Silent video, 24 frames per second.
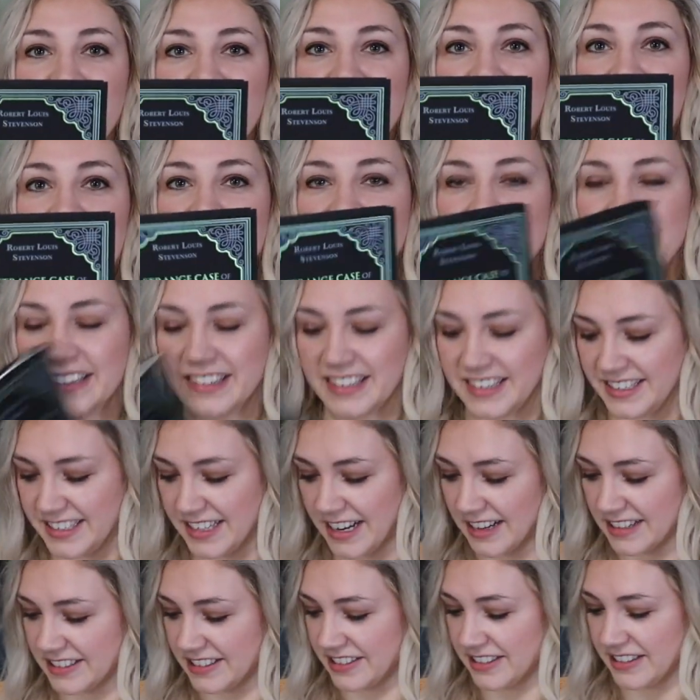Jekyll and
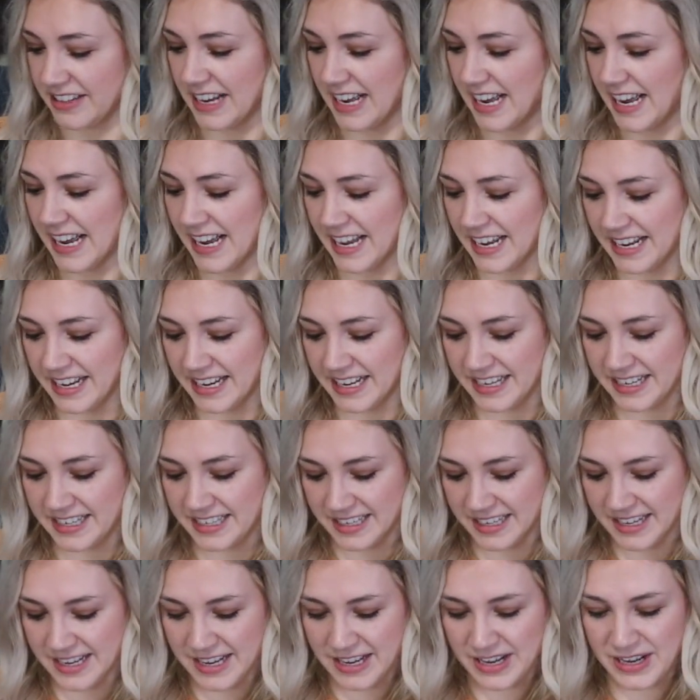Dr. Hyde.